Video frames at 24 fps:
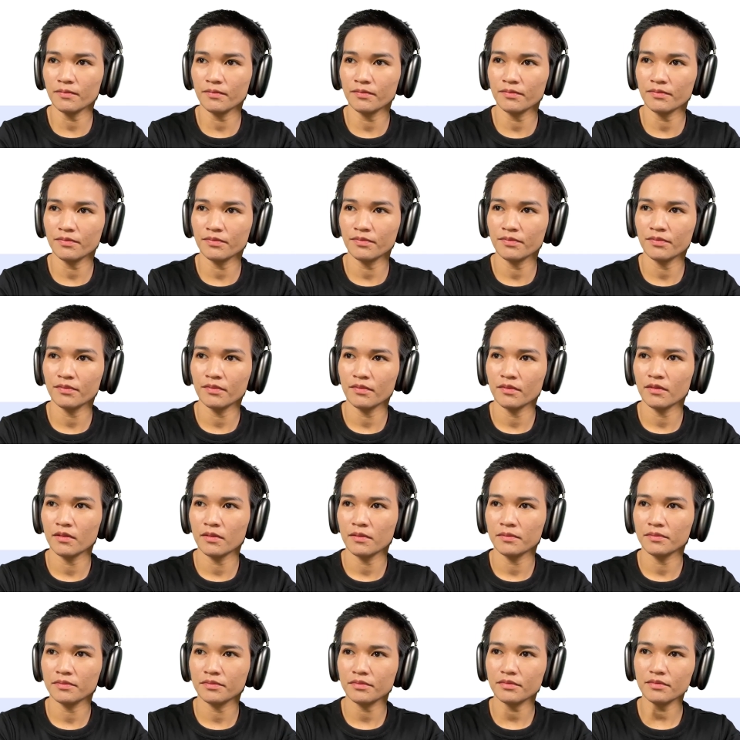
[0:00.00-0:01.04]

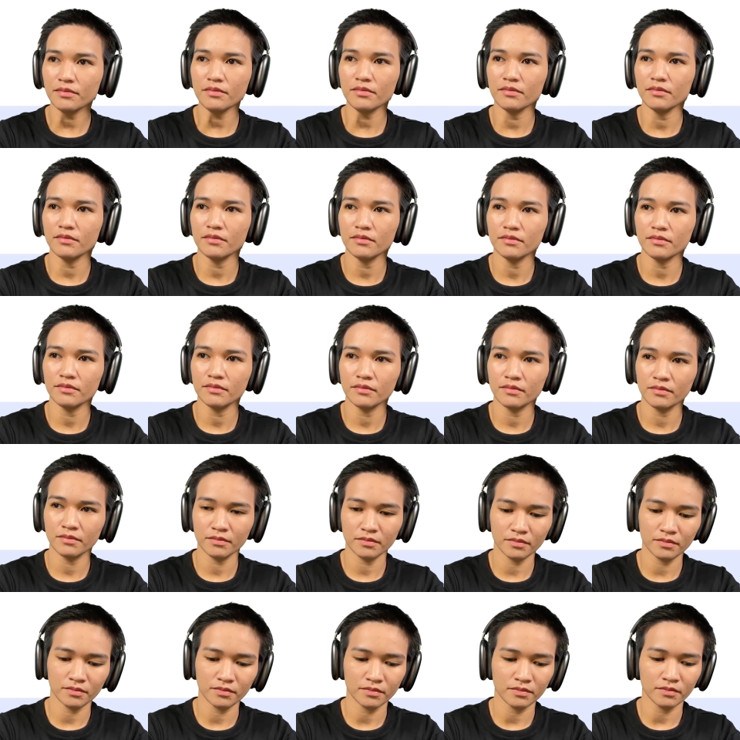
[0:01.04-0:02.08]

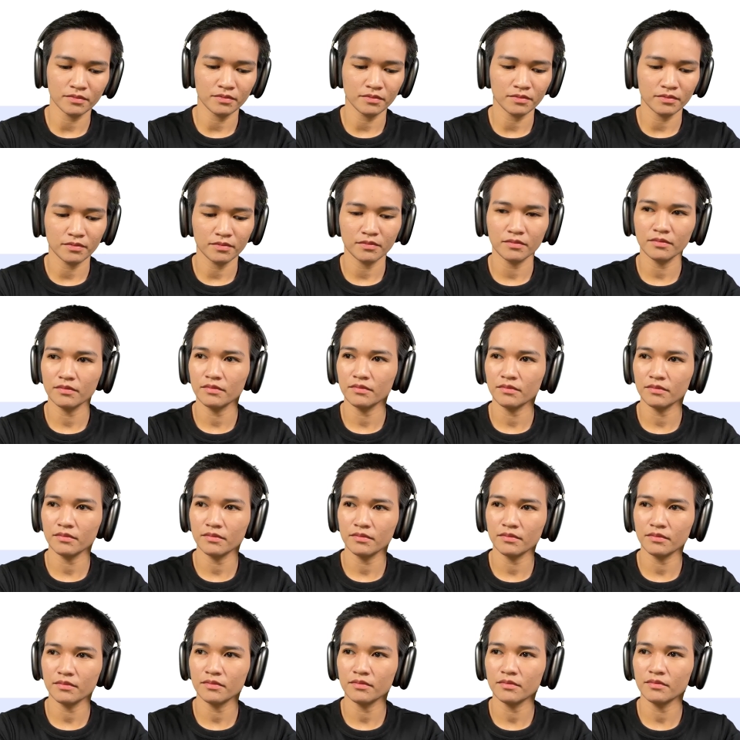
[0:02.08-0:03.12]

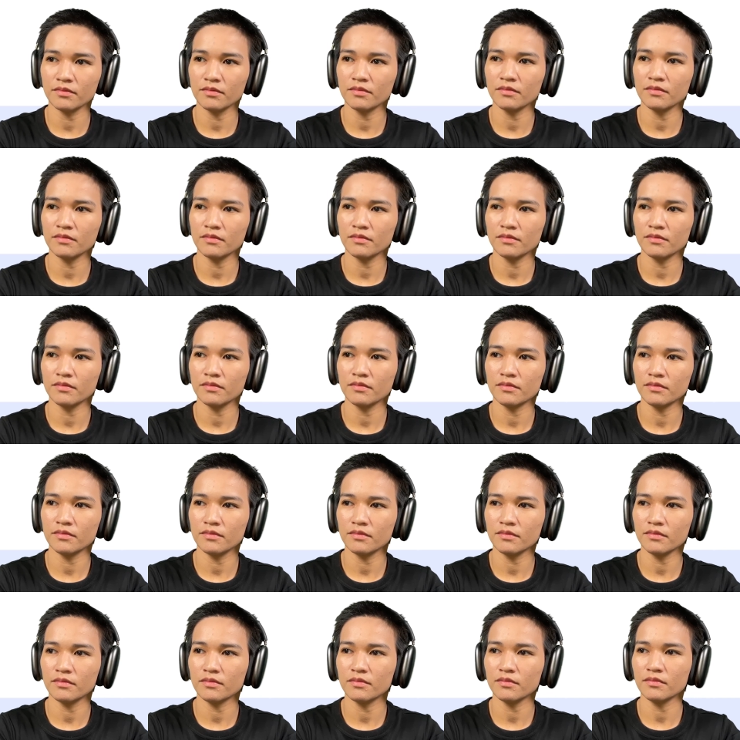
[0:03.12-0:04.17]

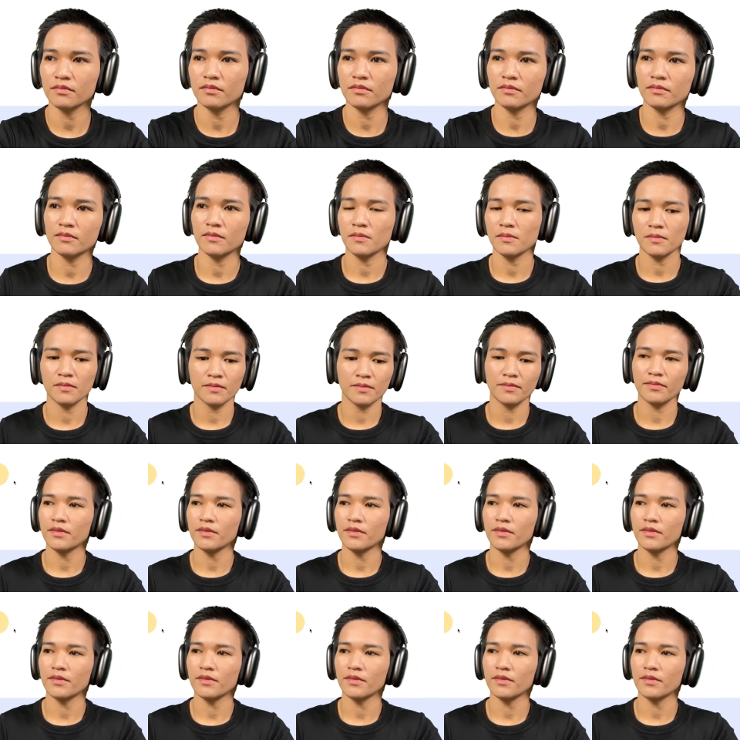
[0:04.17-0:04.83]
Nothing is said.